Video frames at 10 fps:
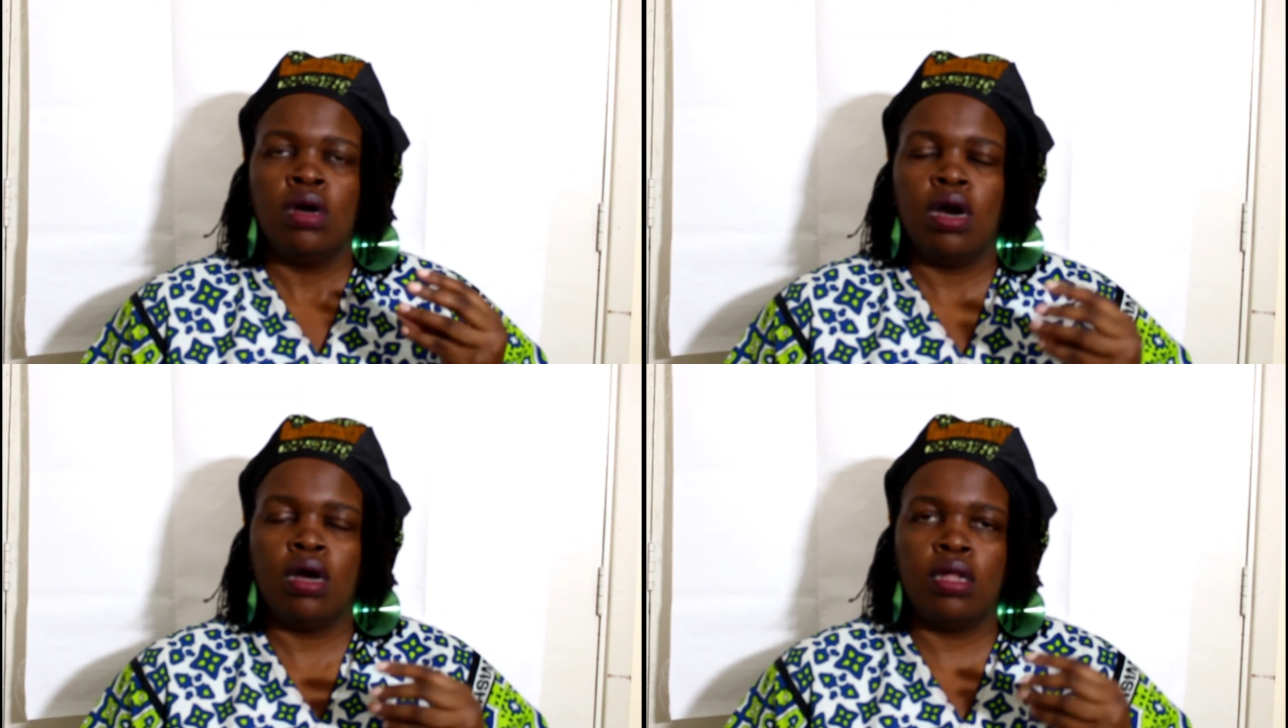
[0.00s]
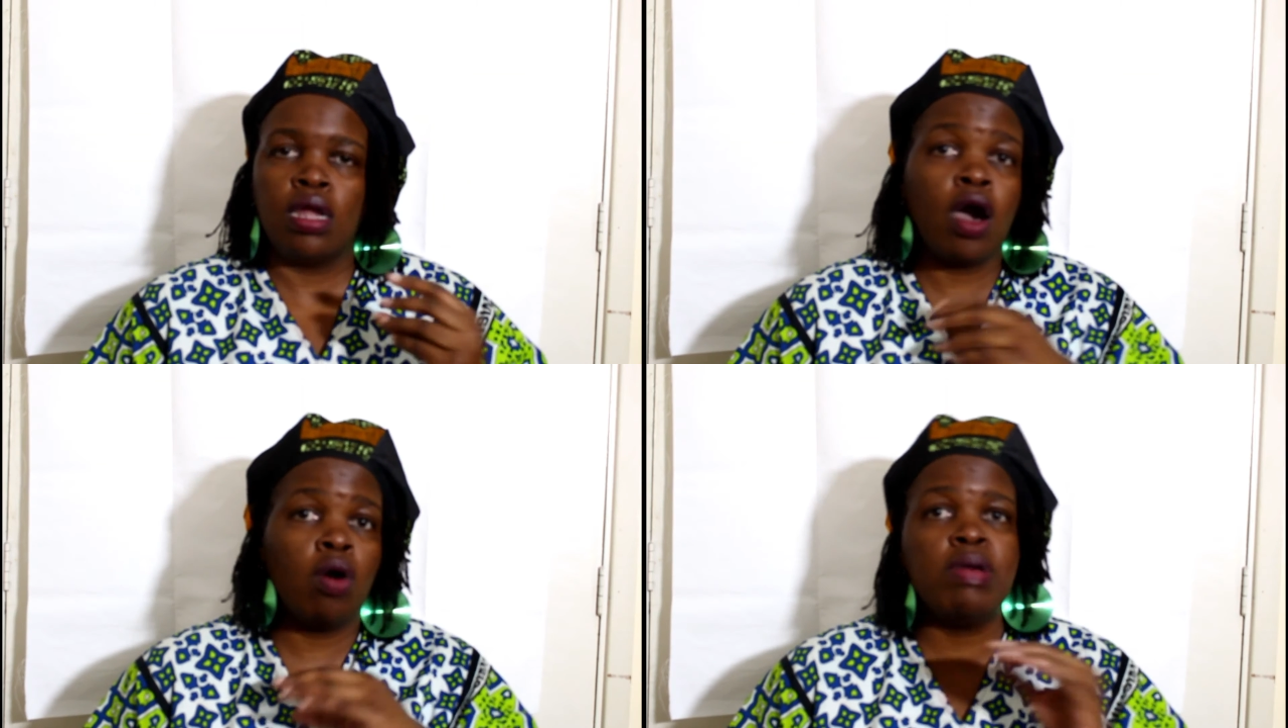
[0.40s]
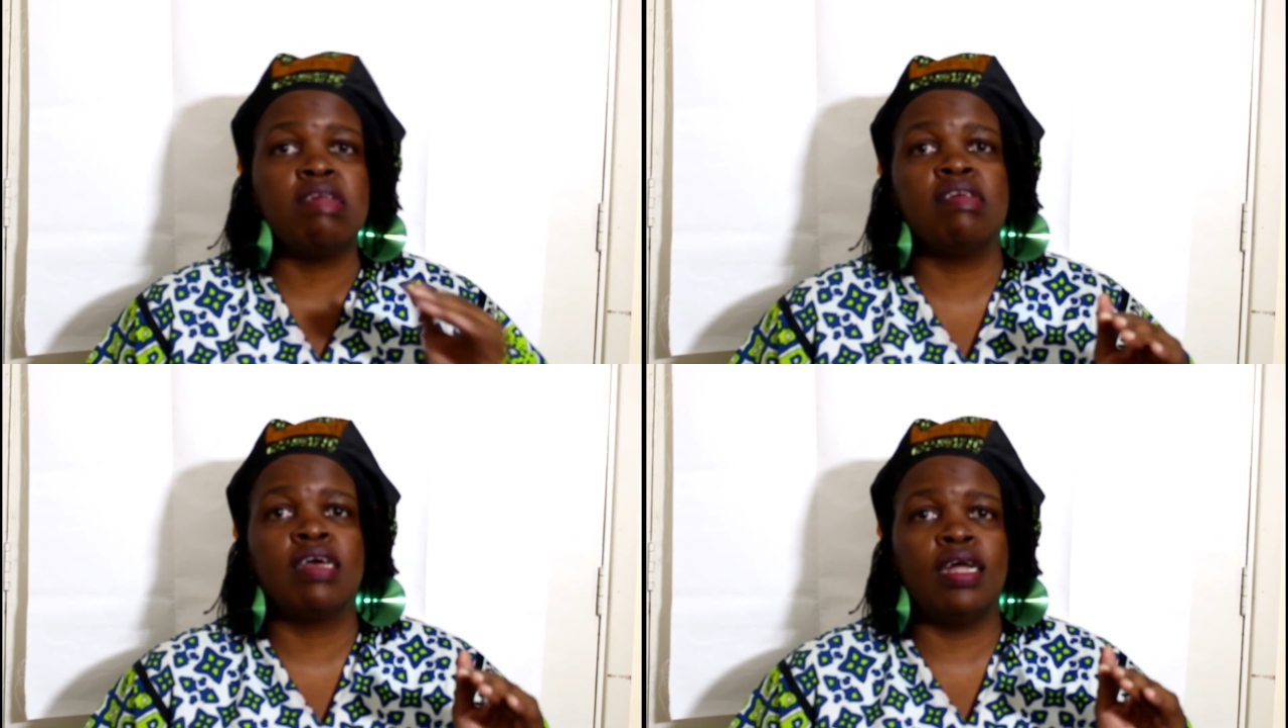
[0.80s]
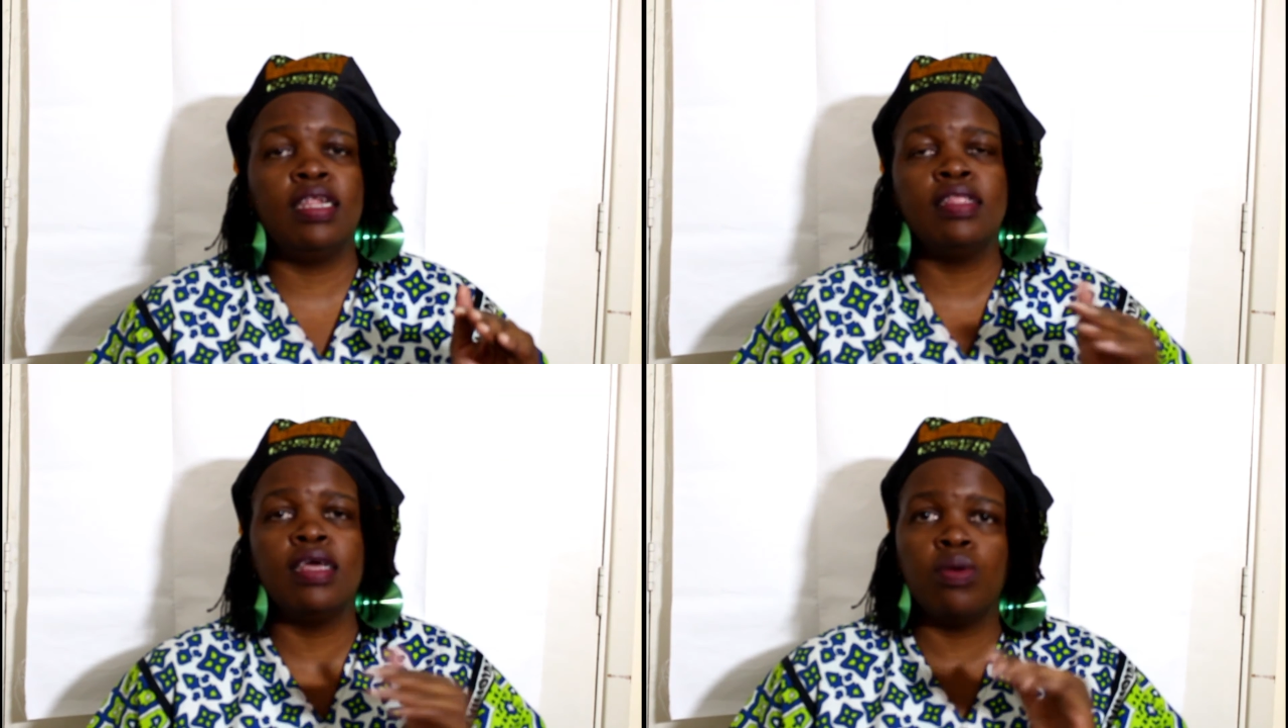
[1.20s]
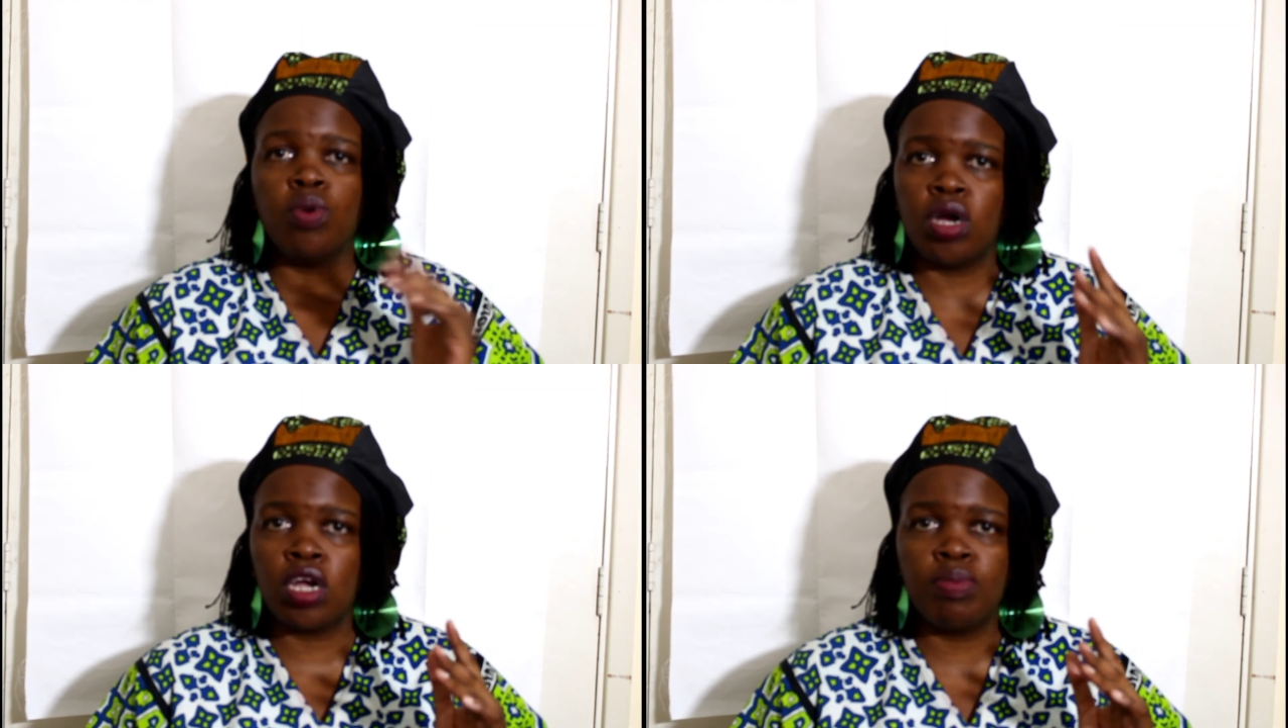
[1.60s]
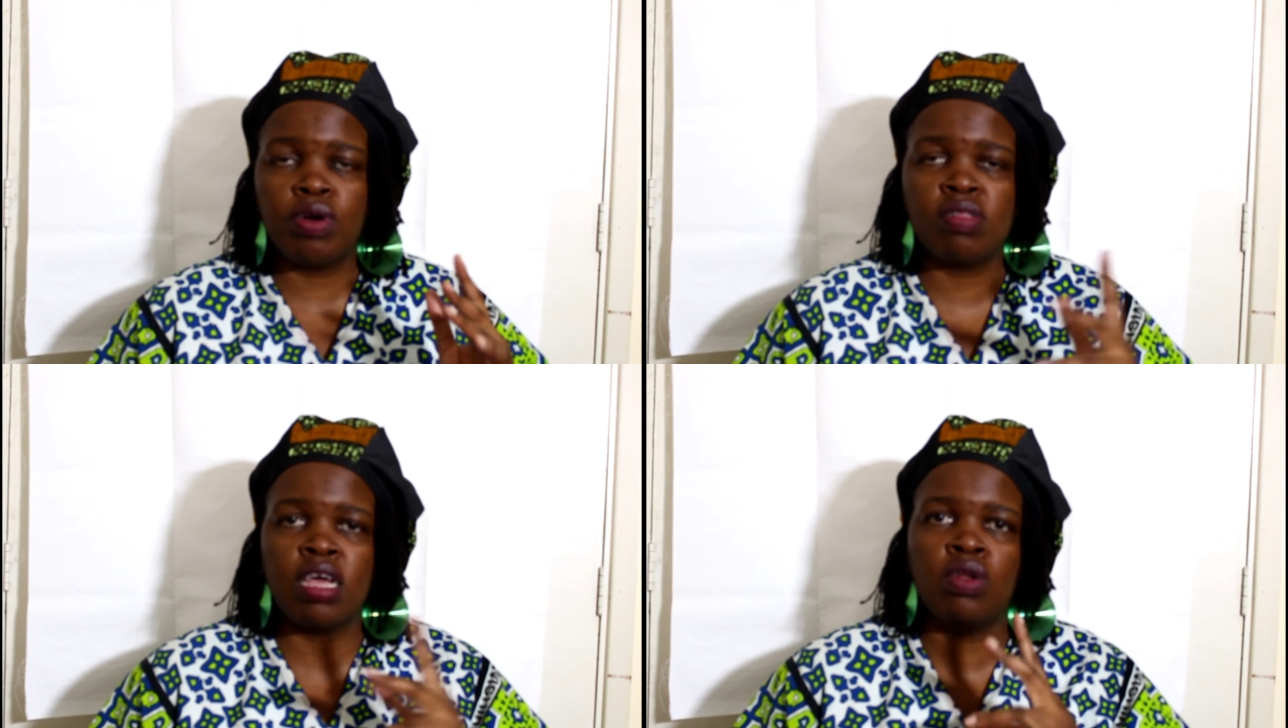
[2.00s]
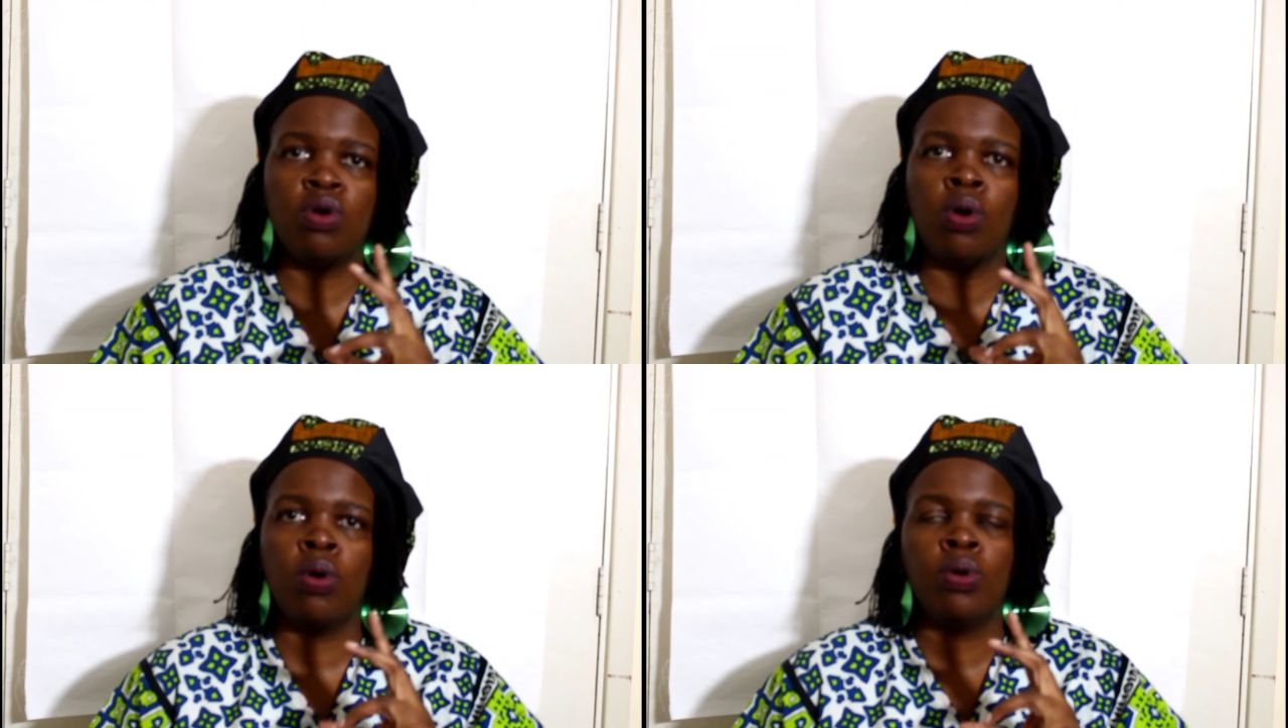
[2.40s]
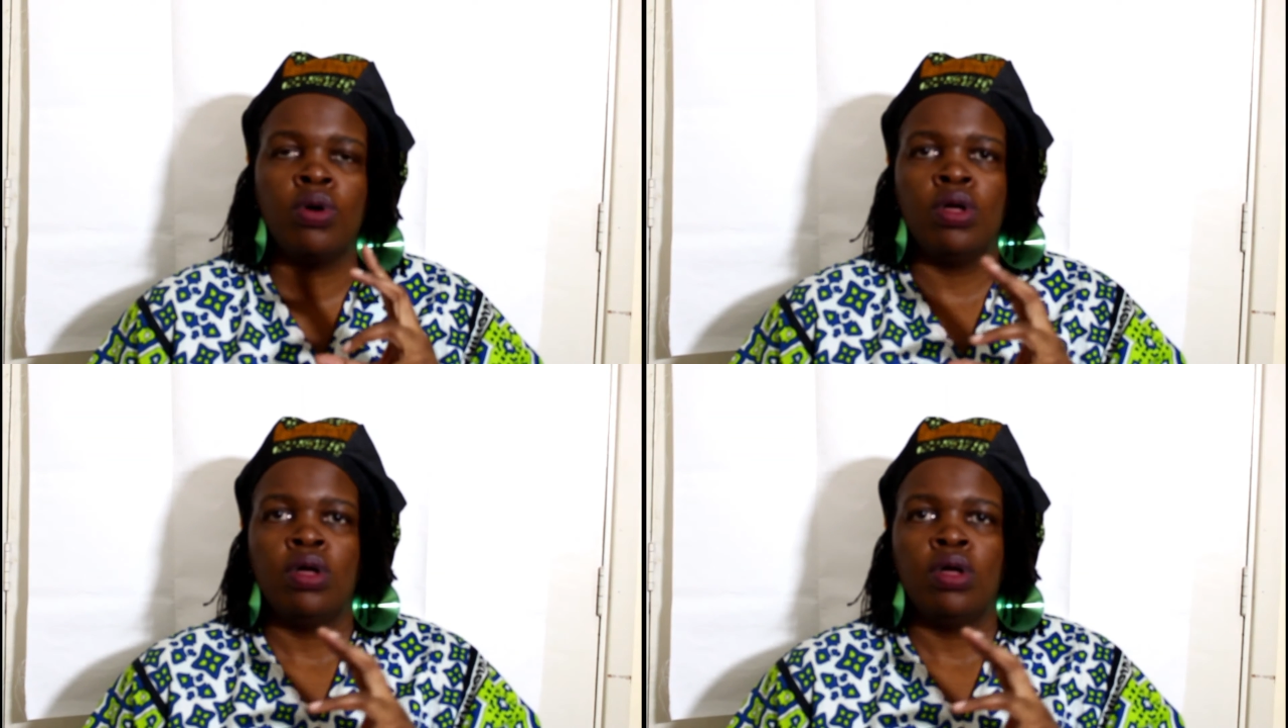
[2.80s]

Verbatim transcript: and how basically they work because I know